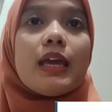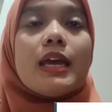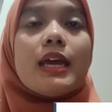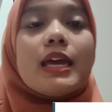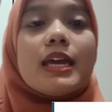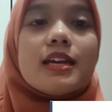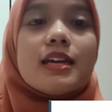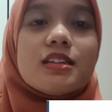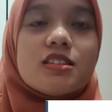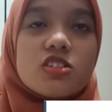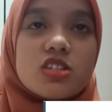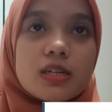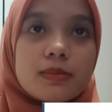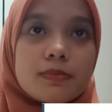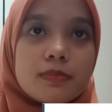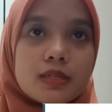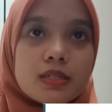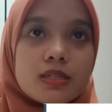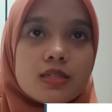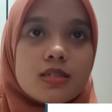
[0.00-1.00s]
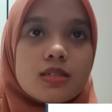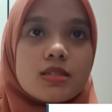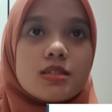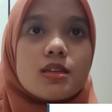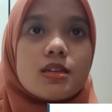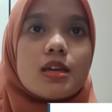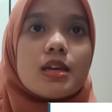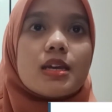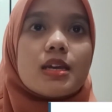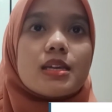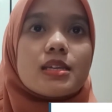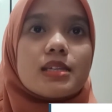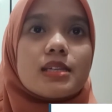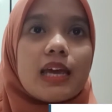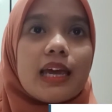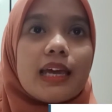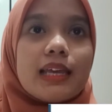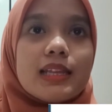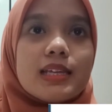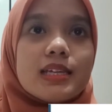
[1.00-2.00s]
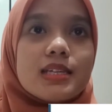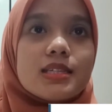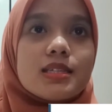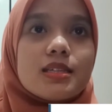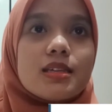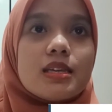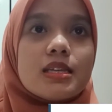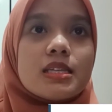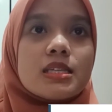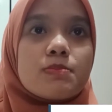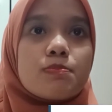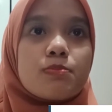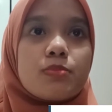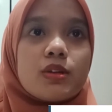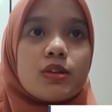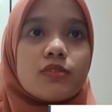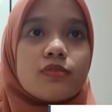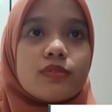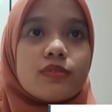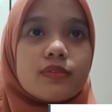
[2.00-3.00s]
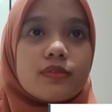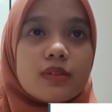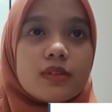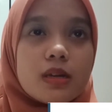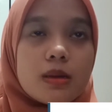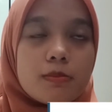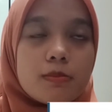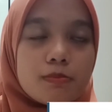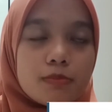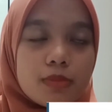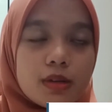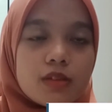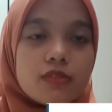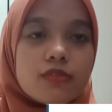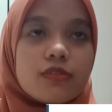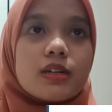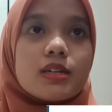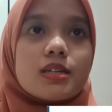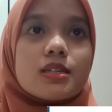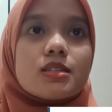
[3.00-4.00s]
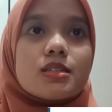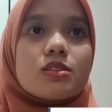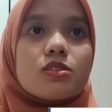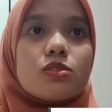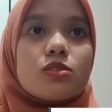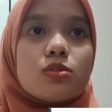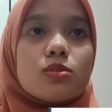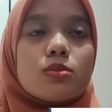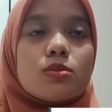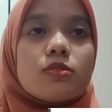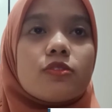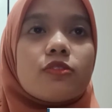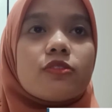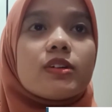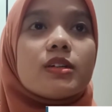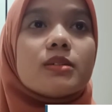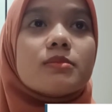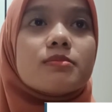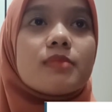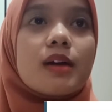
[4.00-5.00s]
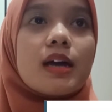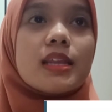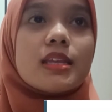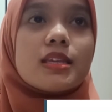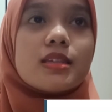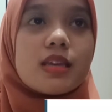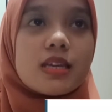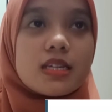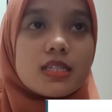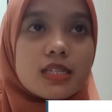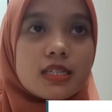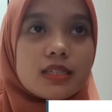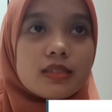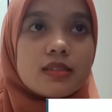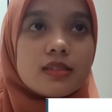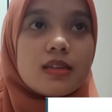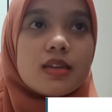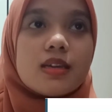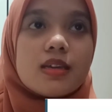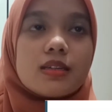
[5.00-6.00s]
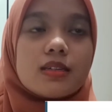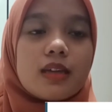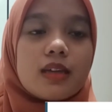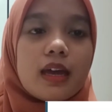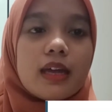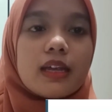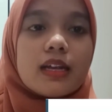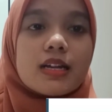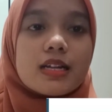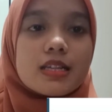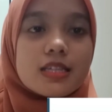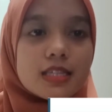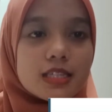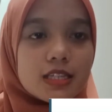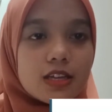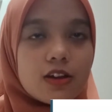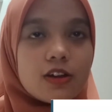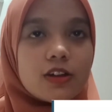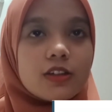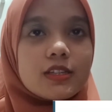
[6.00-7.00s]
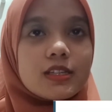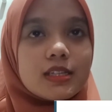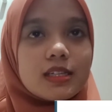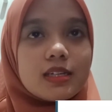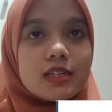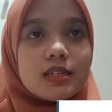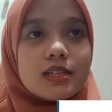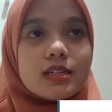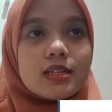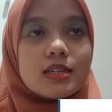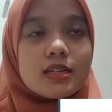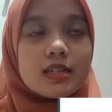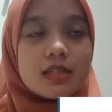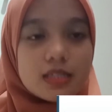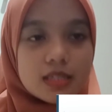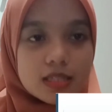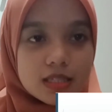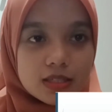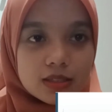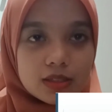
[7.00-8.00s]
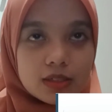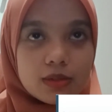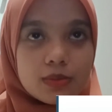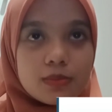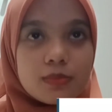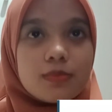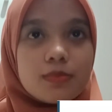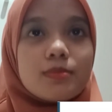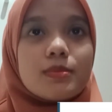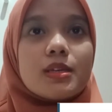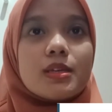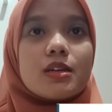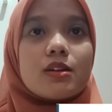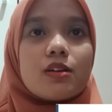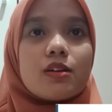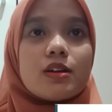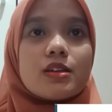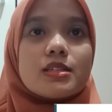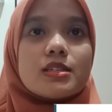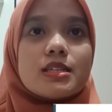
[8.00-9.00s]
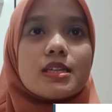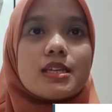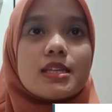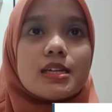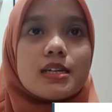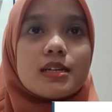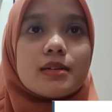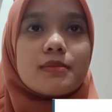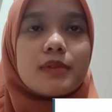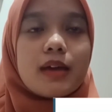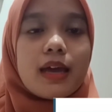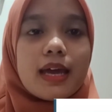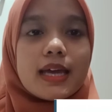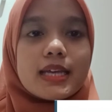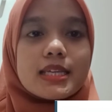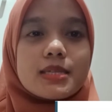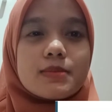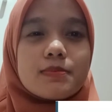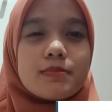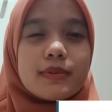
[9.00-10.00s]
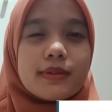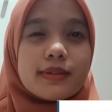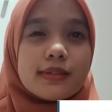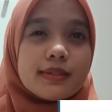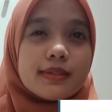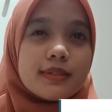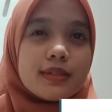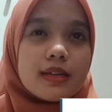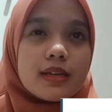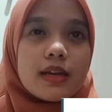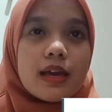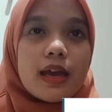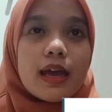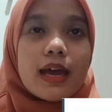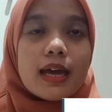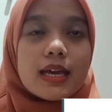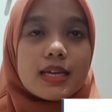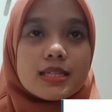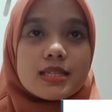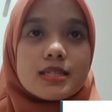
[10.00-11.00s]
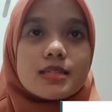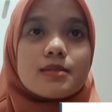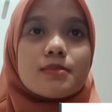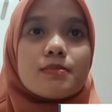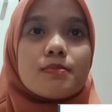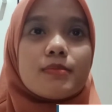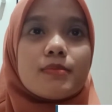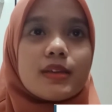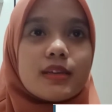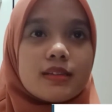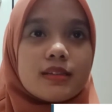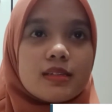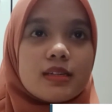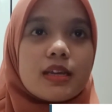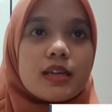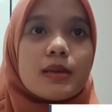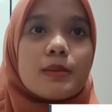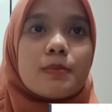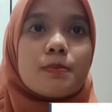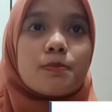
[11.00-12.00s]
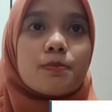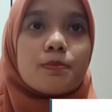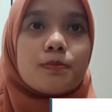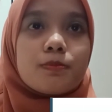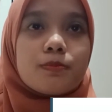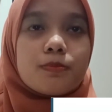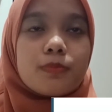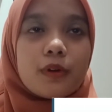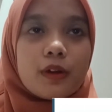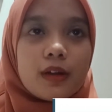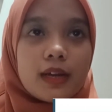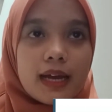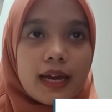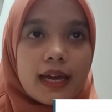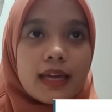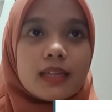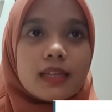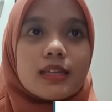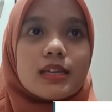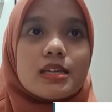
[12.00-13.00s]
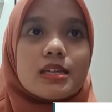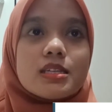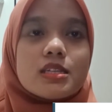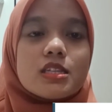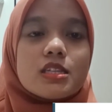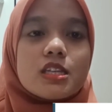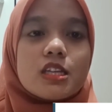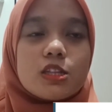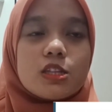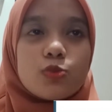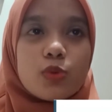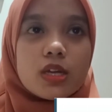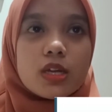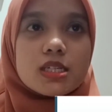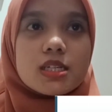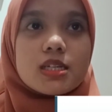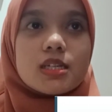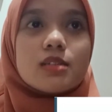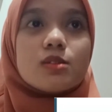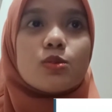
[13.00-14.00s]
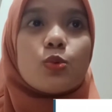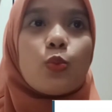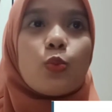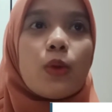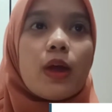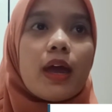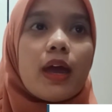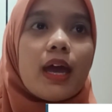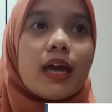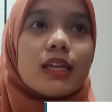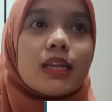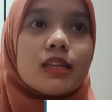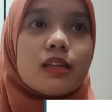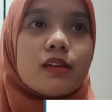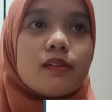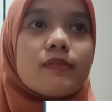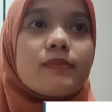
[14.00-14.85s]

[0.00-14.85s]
In Japan, silence is preferred to verbalization. It can also be considered as being impolite in situations where active